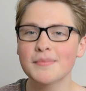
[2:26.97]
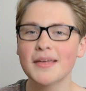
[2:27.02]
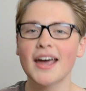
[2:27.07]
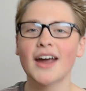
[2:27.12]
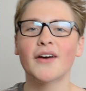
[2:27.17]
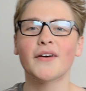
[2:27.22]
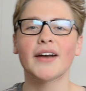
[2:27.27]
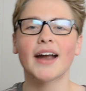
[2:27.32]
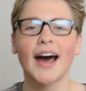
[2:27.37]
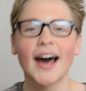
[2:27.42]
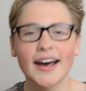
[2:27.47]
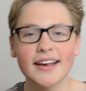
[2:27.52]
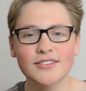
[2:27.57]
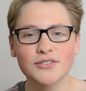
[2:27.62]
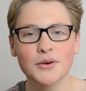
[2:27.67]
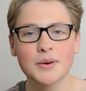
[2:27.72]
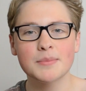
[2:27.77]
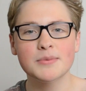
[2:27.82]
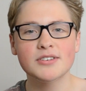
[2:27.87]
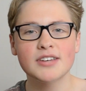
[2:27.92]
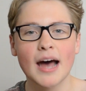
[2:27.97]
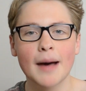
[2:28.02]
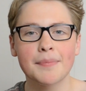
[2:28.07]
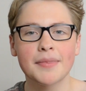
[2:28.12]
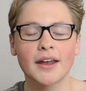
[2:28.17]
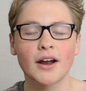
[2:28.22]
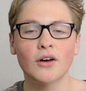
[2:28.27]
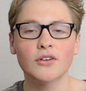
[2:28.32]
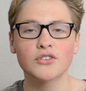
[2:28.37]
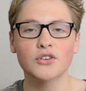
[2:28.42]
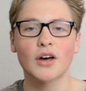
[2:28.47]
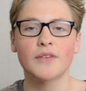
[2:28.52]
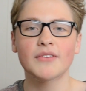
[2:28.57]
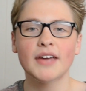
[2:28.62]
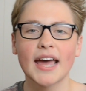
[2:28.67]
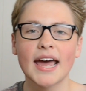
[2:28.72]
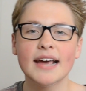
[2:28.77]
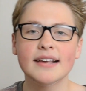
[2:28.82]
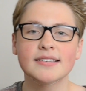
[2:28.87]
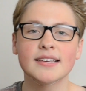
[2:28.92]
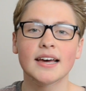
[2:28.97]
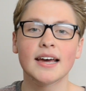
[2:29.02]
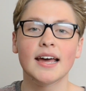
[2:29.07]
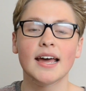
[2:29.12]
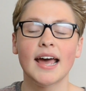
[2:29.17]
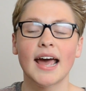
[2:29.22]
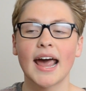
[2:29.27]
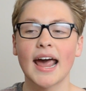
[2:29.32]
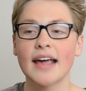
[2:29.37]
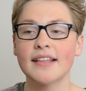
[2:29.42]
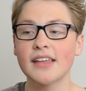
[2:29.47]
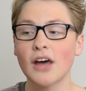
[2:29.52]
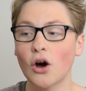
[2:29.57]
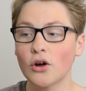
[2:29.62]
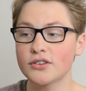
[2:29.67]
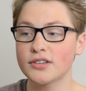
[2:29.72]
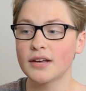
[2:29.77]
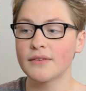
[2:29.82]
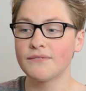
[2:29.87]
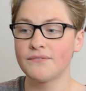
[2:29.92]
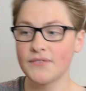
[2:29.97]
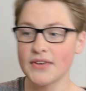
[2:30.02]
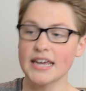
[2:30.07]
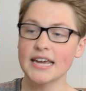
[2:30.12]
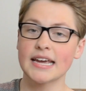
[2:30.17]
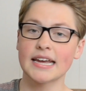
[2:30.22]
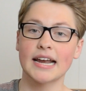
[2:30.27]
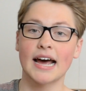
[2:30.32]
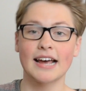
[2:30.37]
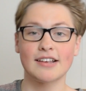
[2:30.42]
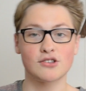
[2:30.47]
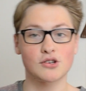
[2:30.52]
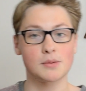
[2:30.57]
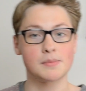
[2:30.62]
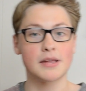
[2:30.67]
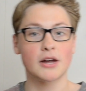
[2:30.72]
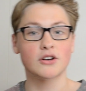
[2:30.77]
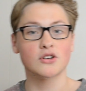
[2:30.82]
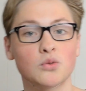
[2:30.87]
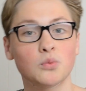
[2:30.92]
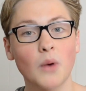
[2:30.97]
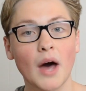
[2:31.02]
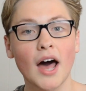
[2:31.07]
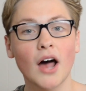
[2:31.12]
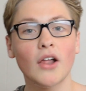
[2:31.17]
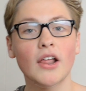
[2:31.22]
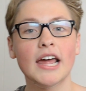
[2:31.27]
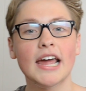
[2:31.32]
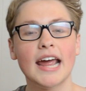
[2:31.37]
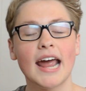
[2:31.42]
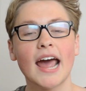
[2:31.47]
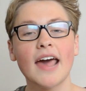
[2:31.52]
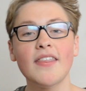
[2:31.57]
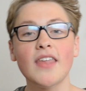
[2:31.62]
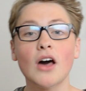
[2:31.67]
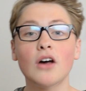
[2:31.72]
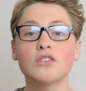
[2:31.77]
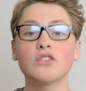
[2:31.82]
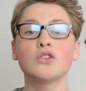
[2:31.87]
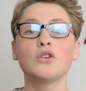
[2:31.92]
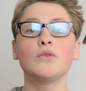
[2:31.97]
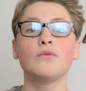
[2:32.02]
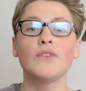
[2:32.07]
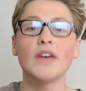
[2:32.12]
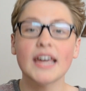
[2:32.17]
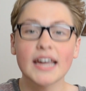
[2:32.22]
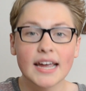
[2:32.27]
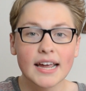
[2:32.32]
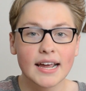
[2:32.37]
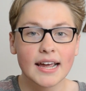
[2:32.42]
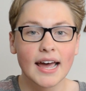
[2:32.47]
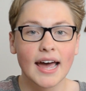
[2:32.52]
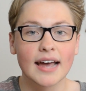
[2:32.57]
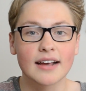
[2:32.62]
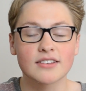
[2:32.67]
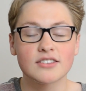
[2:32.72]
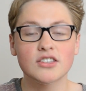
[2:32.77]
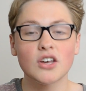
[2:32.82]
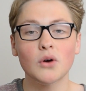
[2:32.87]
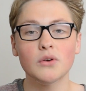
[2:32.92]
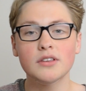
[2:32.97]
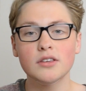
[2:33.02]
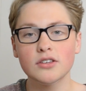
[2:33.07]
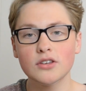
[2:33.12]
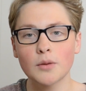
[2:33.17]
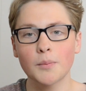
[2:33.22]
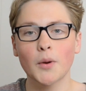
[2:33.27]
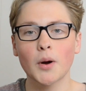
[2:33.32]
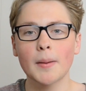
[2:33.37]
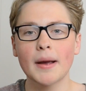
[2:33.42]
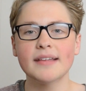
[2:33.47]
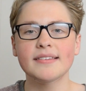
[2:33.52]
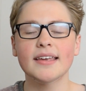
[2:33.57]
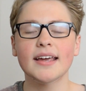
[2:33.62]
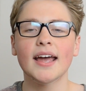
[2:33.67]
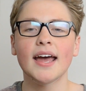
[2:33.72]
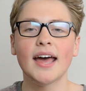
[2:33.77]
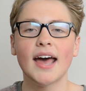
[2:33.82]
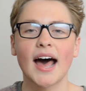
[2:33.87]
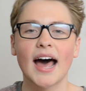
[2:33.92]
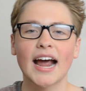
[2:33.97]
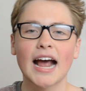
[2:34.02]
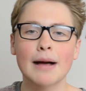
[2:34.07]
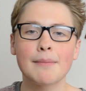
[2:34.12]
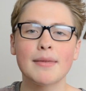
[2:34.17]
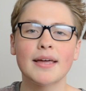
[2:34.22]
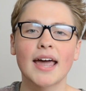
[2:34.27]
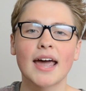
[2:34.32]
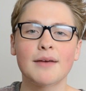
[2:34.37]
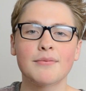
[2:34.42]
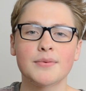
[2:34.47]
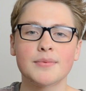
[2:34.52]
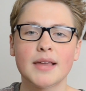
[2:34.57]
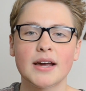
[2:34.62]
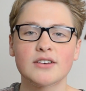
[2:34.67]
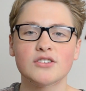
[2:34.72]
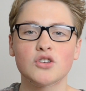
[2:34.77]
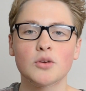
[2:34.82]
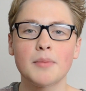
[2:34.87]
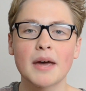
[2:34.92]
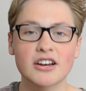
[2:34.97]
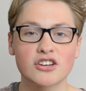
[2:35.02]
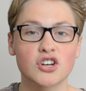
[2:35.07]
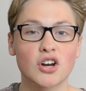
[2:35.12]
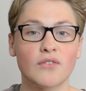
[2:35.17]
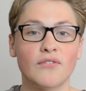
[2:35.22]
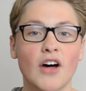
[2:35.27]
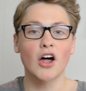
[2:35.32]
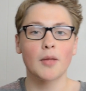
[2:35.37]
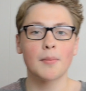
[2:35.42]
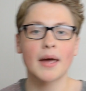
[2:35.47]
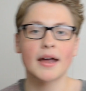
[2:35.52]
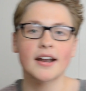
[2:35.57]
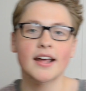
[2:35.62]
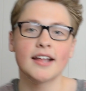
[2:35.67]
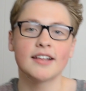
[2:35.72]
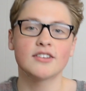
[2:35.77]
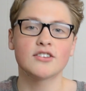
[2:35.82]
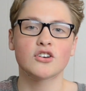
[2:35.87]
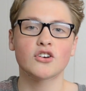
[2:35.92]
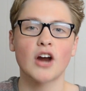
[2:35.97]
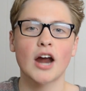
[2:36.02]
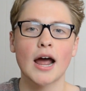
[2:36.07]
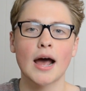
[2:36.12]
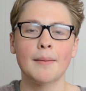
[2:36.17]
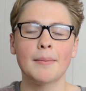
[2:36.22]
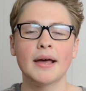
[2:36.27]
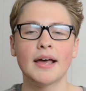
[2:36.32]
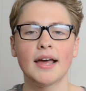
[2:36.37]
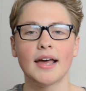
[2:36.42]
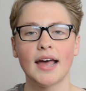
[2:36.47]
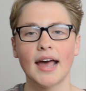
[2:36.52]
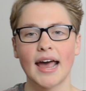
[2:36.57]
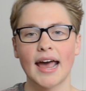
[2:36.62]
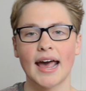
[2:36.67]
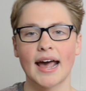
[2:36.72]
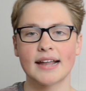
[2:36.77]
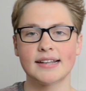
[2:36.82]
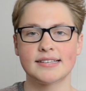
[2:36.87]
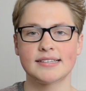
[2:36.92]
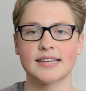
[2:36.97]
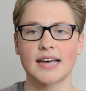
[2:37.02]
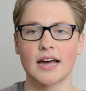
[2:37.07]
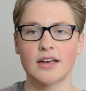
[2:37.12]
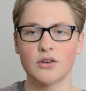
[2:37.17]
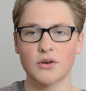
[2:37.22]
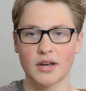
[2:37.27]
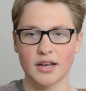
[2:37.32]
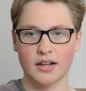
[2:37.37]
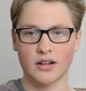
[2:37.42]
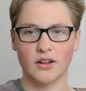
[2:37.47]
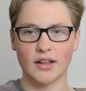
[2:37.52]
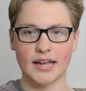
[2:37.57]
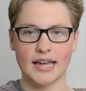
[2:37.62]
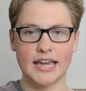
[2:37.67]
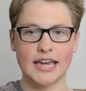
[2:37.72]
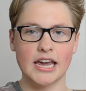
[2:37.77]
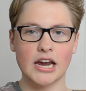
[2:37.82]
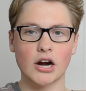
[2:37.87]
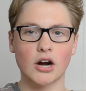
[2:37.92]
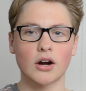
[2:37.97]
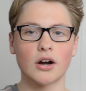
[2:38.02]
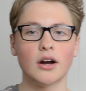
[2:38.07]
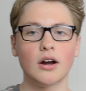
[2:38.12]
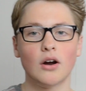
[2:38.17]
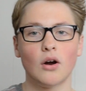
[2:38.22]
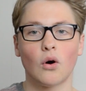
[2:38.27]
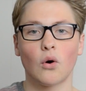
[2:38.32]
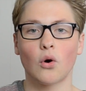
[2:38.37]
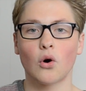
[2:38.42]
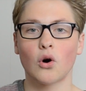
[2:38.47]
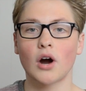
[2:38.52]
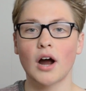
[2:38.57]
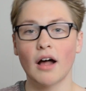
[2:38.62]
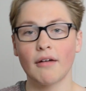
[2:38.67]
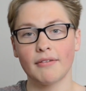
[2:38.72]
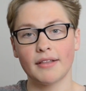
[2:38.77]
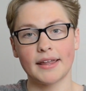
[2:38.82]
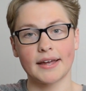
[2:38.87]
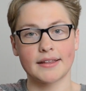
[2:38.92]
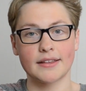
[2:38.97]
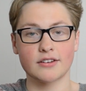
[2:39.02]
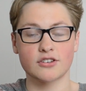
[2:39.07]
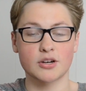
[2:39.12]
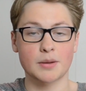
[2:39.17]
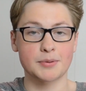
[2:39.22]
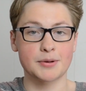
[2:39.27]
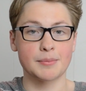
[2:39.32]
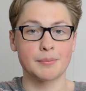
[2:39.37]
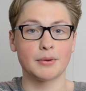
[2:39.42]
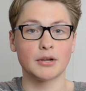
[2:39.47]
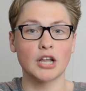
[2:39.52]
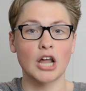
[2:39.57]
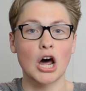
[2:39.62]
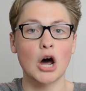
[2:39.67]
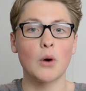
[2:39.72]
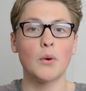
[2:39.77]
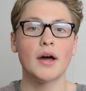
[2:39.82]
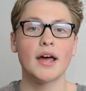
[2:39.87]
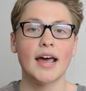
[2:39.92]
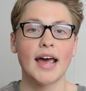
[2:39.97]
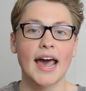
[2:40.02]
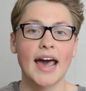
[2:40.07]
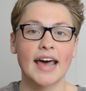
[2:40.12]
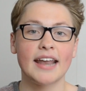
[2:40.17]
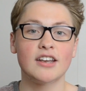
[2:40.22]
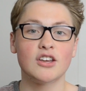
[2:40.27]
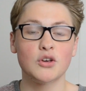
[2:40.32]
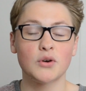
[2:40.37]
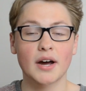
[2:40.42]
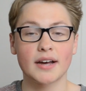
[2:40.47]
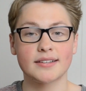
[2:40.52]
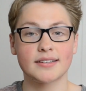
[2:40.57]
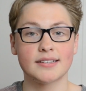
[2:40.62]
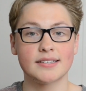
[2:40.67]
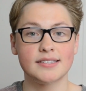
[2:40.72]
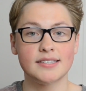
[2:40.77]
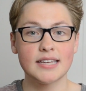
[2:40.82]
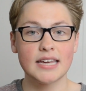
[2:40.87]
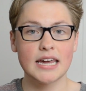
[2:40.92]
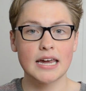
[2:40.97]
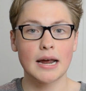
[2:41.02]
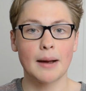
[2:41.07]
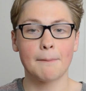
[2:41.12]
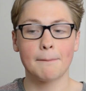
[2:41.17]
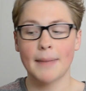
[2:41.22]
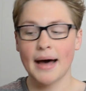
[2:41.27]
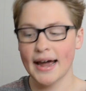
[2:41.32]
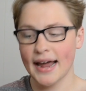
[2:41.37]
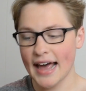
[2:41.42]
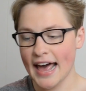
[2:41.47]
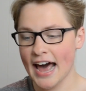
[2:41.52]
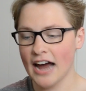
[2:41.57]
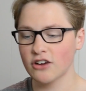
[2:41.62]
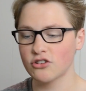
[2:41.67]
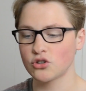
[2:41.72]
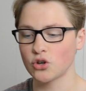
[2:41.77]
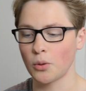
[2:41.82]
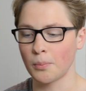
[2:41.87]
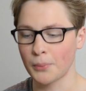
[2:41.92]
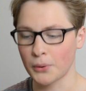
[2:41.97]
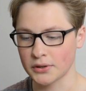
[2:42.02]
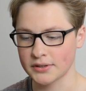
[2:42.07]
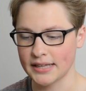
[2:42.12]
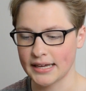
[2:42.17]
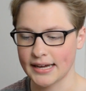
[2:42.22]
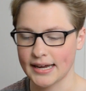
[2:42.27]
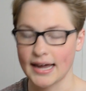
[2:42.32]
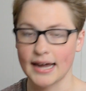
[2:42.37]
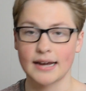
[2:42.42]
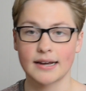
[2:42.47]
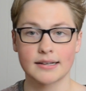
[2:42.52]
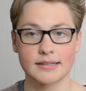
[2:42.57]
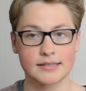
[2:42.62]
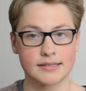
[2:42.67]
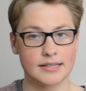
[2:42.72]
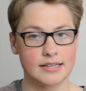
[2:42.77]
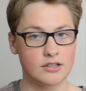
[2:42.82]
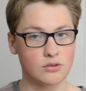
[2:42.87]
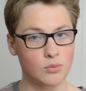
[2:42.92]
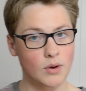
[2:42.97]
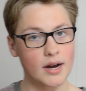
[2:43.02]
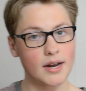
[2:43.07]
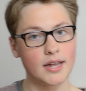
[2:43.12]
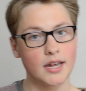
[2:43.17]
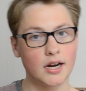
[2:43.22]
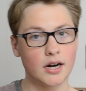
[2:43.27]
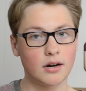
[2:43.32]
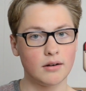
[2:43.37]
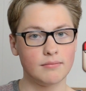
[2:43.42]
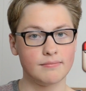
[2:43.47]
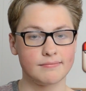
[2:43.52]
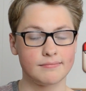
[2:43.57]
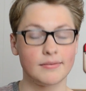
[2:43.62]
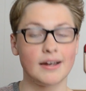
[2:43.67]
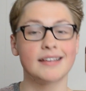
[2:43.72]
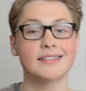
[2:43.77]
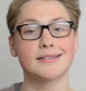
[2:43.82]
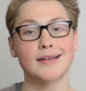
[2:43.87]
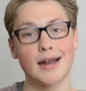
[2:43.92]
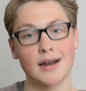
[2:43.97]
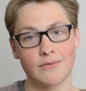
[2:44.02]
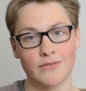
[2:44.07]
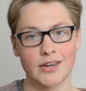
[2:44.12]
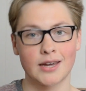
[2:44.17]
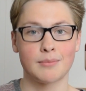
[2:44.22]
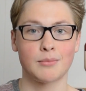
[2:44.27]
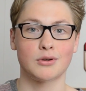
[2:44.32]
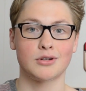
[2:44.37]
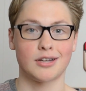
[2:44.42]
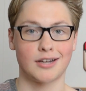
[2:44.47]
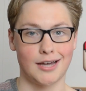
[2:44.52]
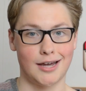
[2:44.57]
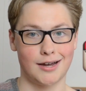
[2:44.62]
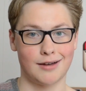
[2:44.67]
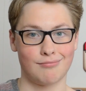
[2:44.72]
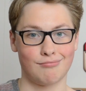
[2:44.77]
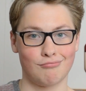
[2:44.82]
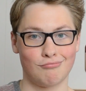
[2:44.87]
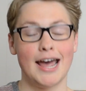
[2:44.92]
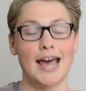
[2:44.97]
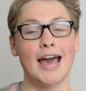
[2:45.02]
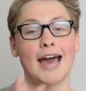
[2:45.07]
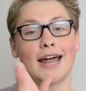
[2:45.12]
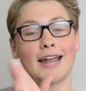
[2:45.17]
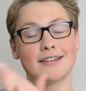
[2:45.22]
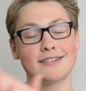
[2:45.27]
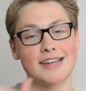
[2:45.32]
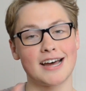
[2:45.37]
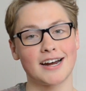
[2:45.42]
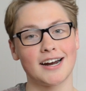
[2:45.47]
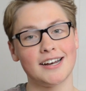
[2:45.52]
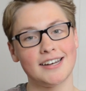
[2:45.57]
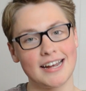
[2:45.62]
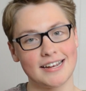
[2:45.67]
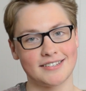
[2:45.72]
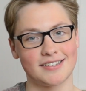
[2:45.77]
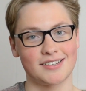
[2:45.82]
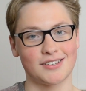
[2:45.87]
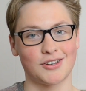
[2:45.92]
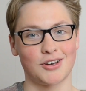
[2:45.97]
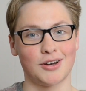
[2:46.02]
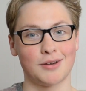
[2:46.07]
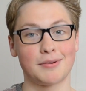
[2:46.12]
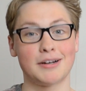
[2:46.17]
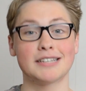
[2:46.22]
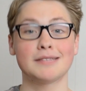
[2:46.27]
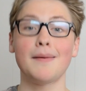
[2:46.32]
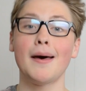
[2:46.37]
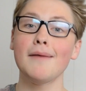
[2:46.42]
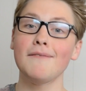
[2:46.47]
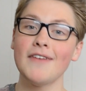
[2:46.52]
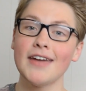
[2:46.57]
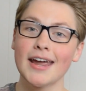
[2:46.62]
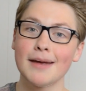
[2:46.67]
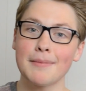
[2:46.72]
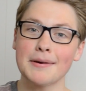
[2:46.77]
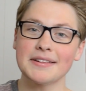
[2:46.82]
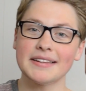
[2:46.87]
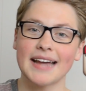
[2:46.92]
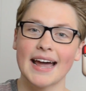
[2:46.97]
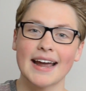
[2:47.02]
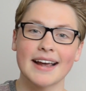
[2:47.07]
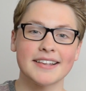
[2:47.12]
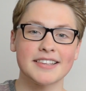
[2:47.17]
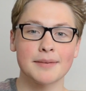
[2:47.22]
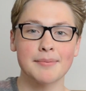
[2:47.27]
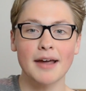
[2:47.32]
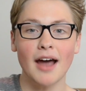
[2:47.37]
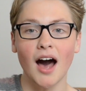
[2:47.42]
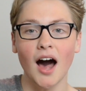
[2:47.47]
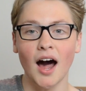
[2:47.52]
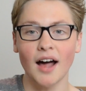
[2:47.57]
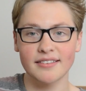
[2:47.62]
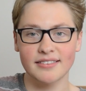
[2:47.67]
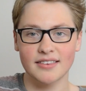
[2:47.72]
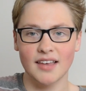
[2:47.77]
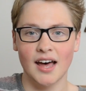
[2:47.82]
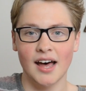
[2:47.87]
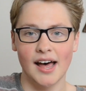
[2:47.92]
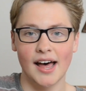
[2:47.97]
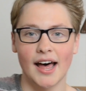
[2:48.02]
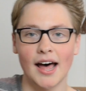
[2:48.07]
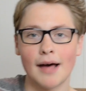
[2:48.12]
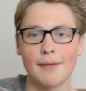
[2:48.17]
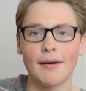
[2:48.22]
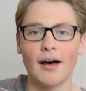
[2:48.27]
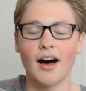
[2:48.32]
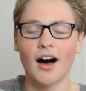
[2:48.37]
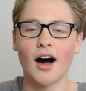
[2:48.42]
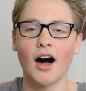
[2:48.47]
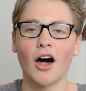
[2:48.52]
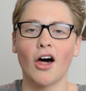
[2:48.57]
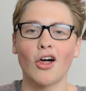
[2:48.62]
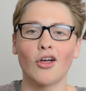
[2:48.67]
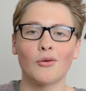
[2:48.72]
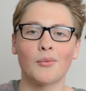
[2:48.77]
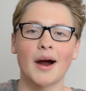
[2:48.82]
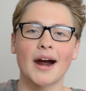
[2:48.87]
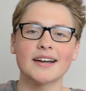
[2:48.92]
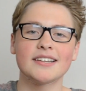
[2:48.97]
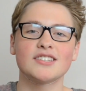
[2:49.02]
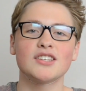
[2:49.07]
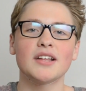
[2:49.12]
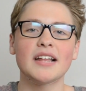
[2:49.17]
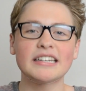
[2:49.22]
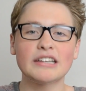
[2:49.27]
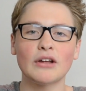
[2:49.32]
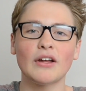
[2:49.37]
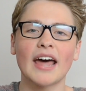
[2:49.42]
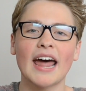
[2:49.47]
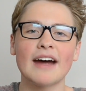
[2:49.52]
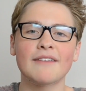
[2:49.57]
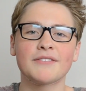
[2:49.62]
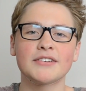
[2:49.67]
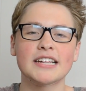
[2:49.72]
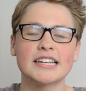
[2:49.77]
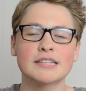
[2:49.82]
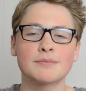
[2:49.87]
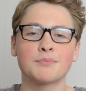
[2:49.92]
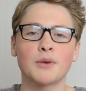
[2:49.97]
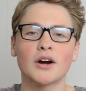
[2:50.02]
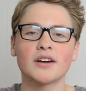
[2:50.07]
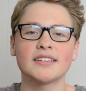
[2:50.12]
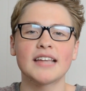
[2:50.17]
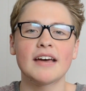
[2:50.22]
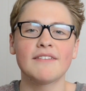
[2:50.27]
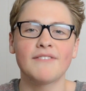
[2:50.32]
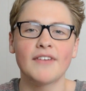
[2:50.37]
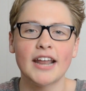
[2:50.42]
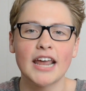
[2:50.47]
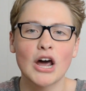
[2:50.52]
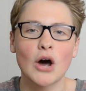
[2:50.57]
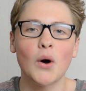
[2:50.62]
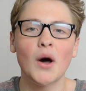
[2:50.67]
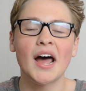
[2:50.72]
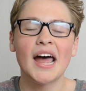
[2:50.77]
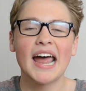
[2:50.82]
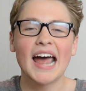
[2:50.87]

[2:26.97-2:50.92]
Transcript: They are an ice cream shop that also have cakes. And they also have vegan ice cream there as well. And they also do vegan cakes. So it's super amazing. I got my cake from there. So make sure to follow me on Instagram. And you can click here or I'll have a link in the description below. And you guys can see my actual birthday cake. Because this right here is not a vegan birthday cake. And it's not going to taste as good. Because my vegan birthday cake is pretty awesome. Alright, so that's all I have for this birthday video.